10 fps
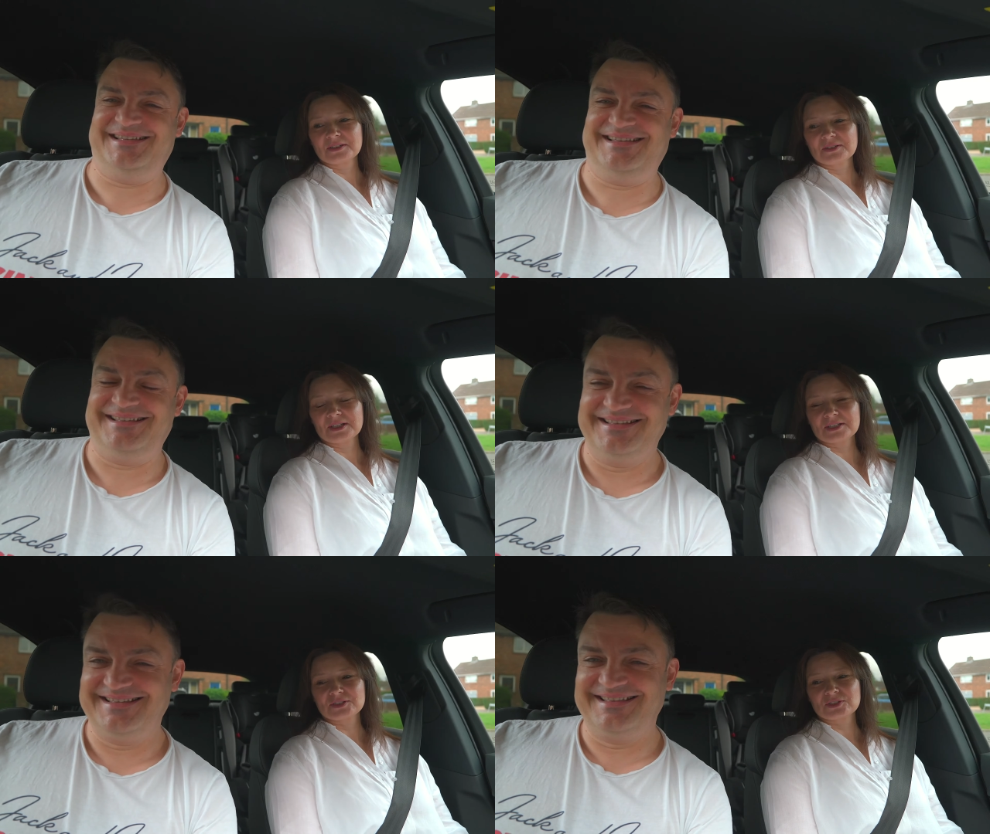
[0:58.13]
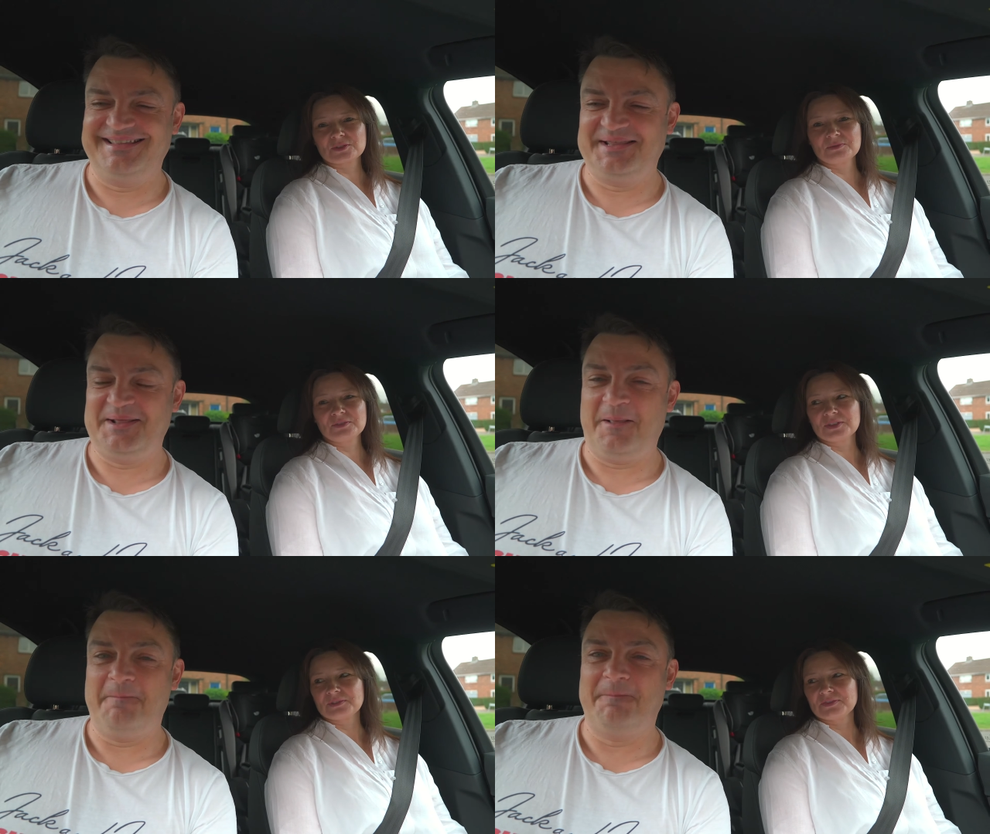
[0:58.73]
Speaker 1: Well, I just come
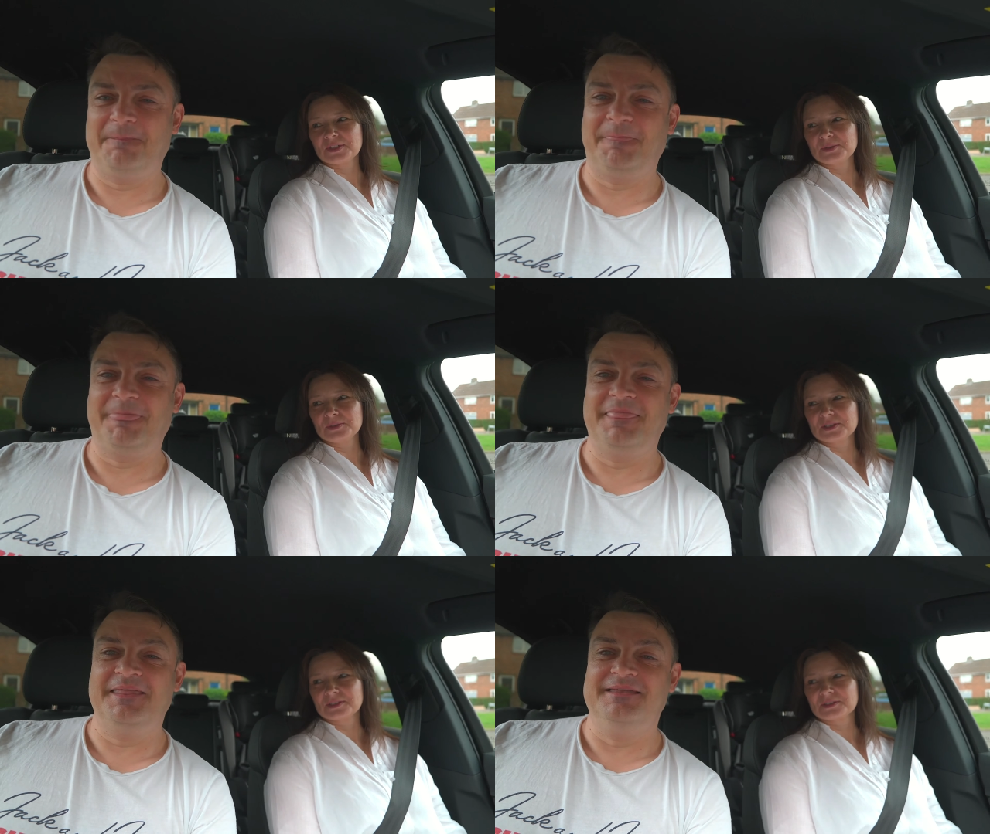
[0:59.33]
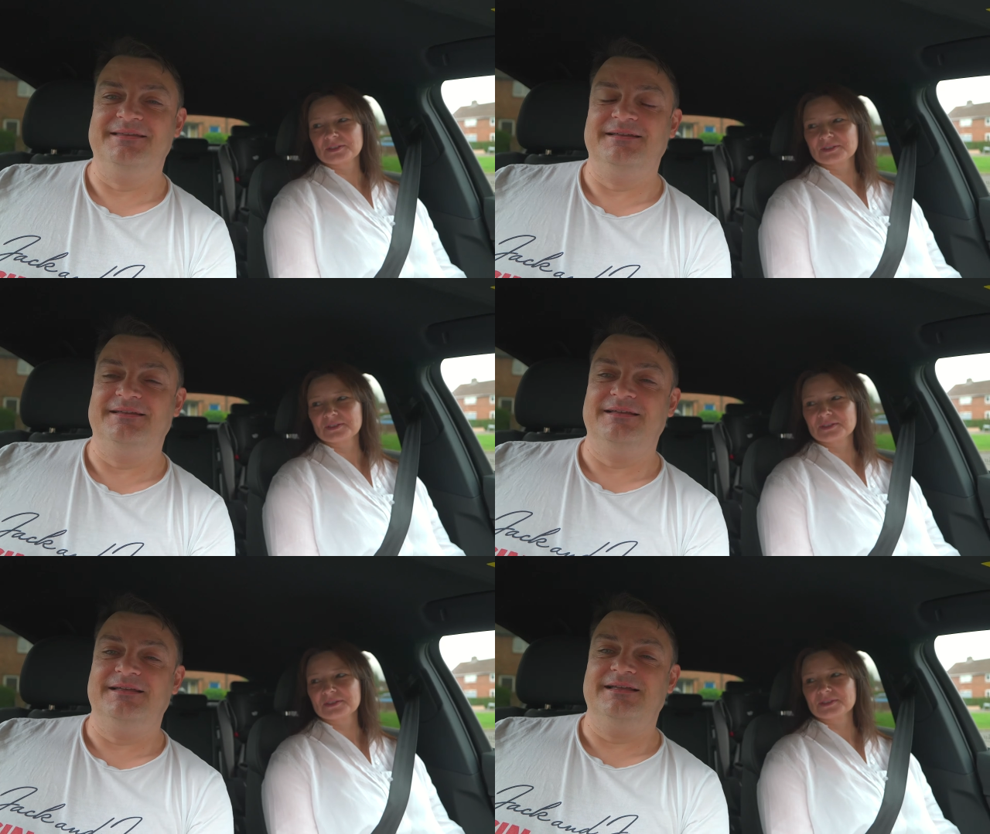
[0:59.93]
for the food.
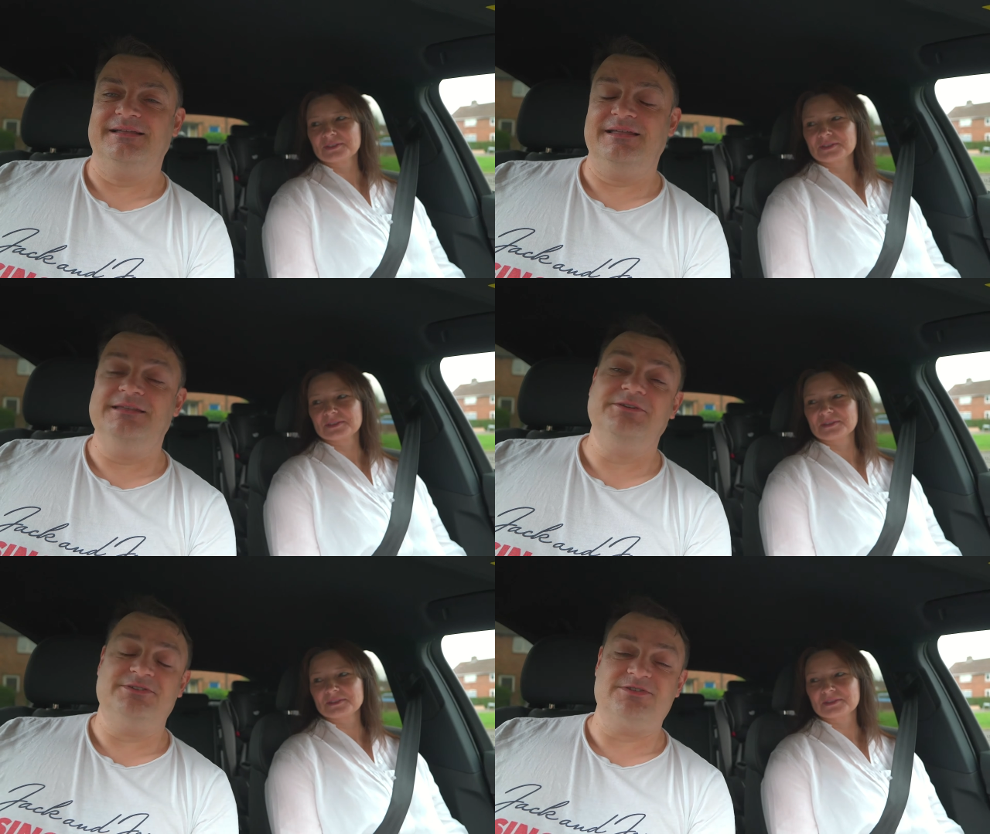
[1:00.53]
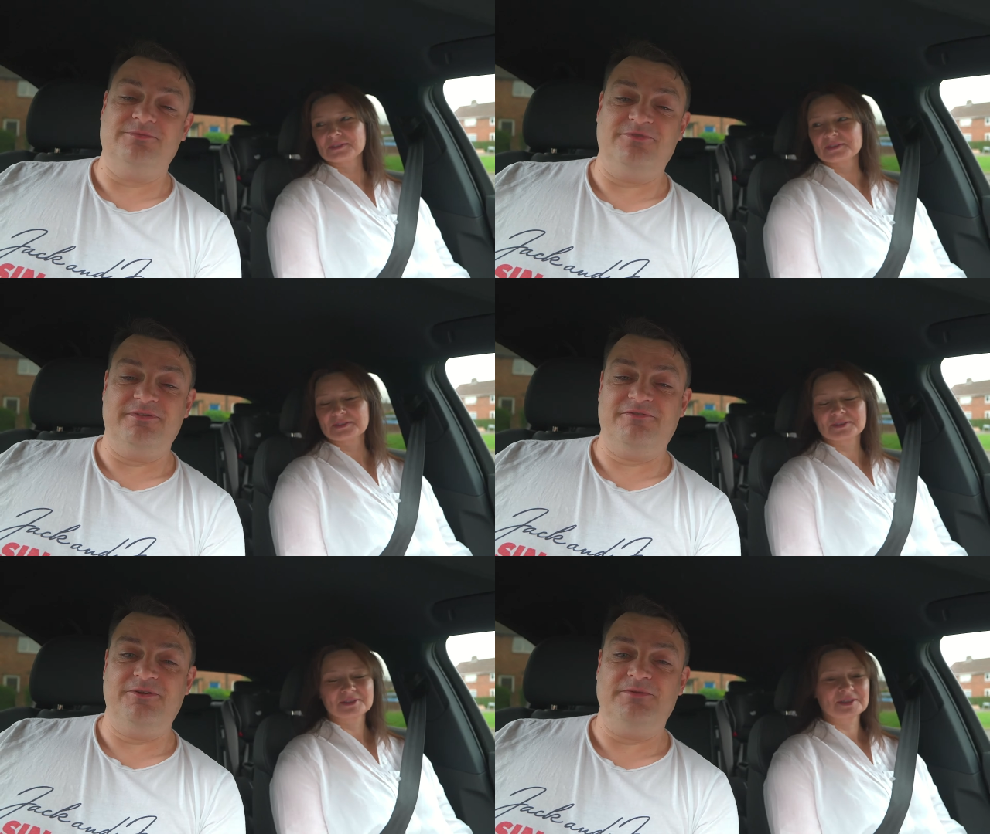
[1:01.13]
Speaker 2: You just come for
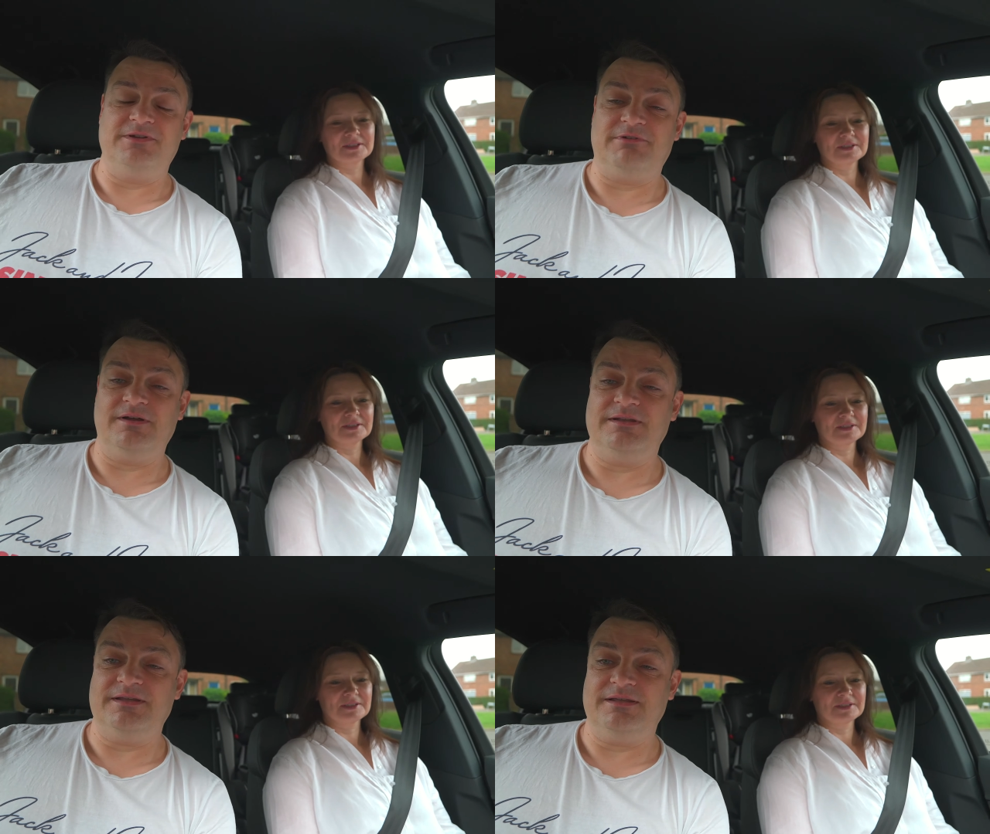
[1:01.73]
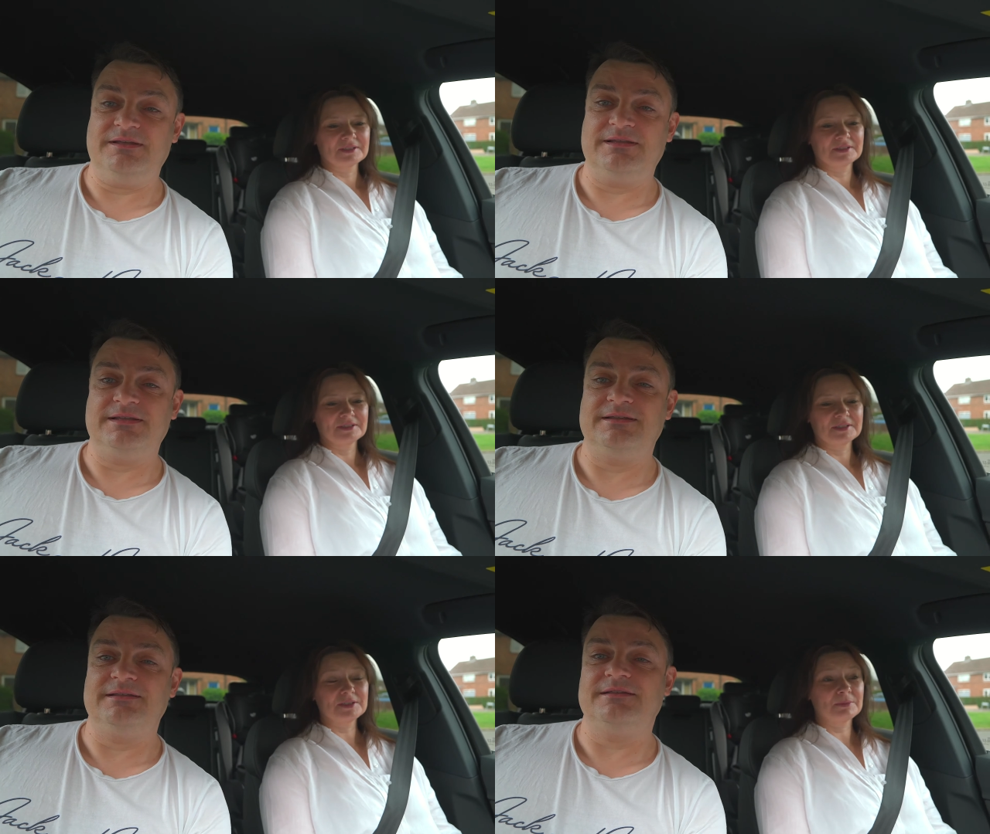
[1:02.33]
the food and the ride, yeah.
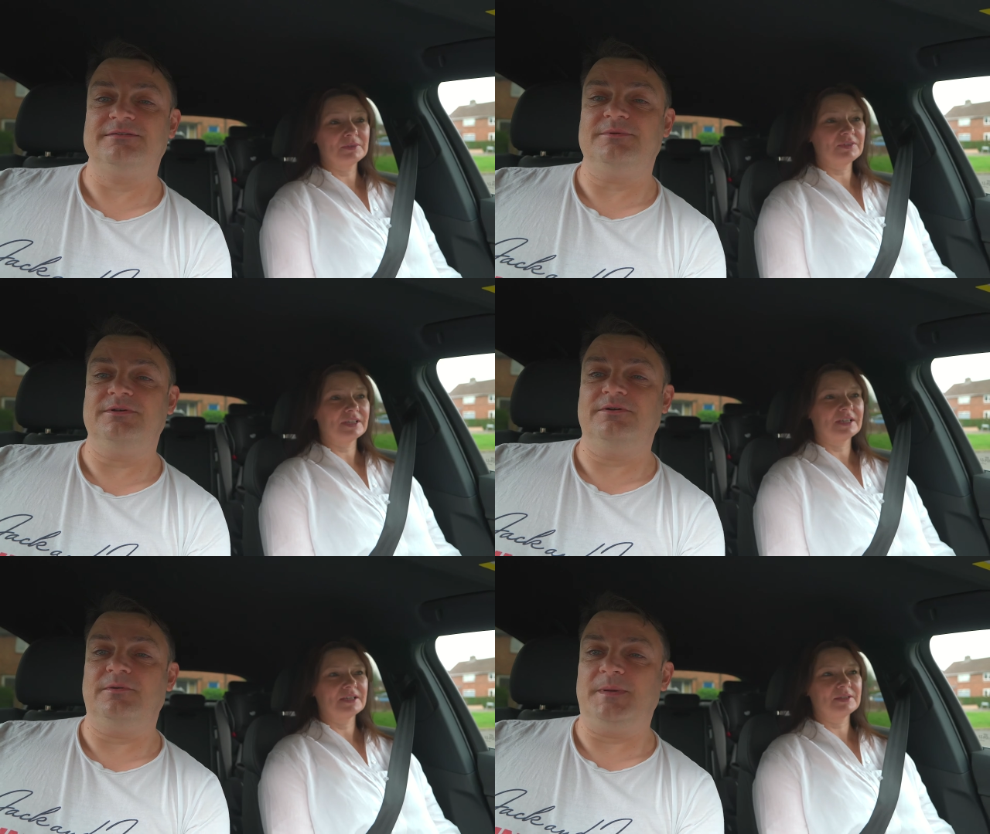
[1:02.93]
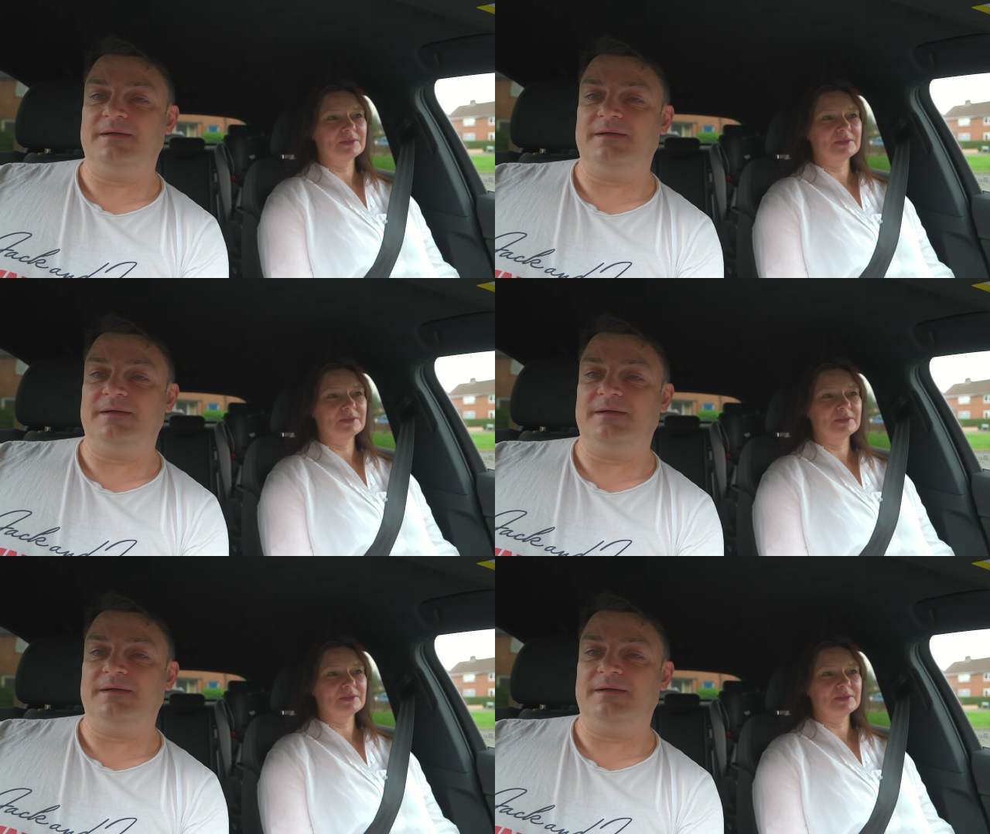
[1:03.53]
Speaker 1: And to be
Speaker 2: fair,